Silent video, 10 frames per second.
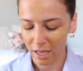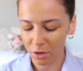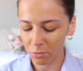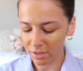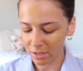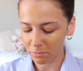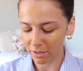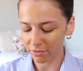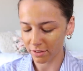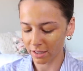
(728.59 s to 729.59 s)
it was a
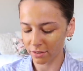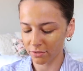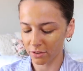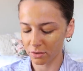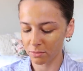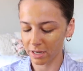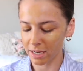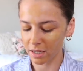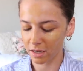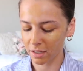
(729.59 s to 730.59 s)
bit for like the first
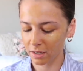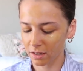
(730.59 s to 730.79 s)
week